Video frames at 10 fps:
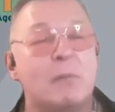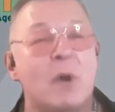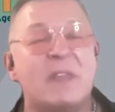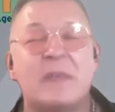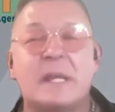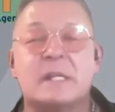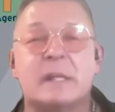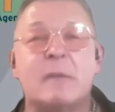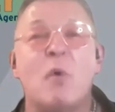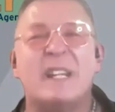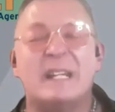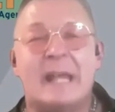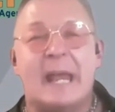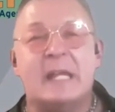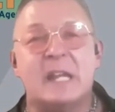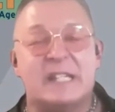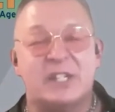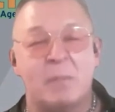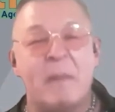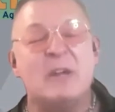one of the things is they wanted to take its
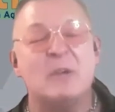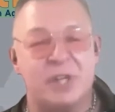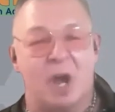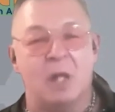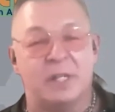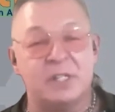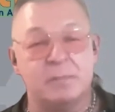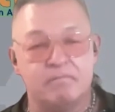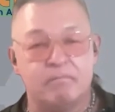tomato solids,